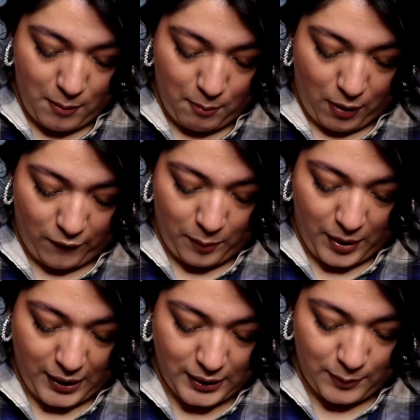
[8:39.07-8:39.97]
mauve
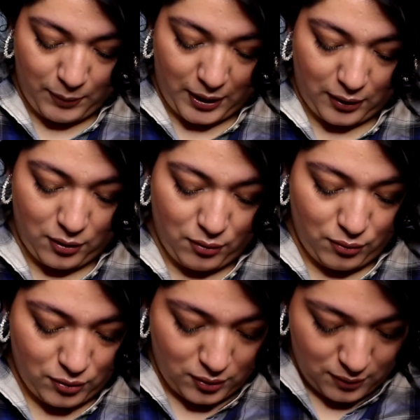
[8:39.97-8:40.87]
pinks, pink
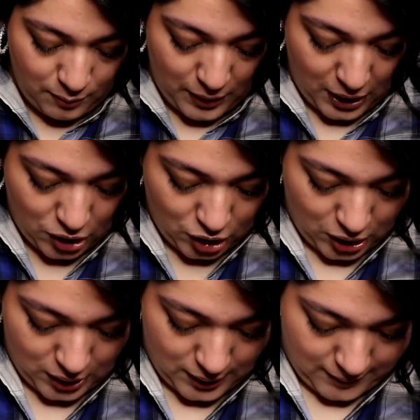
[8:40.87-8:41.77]
nudes,
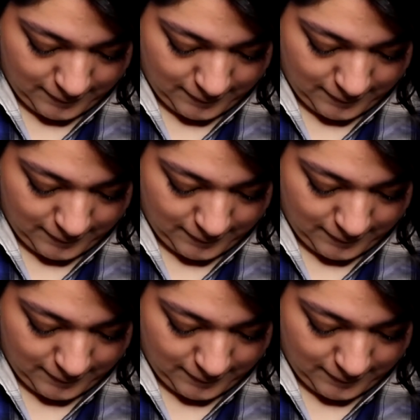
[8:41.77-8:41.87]
peachies.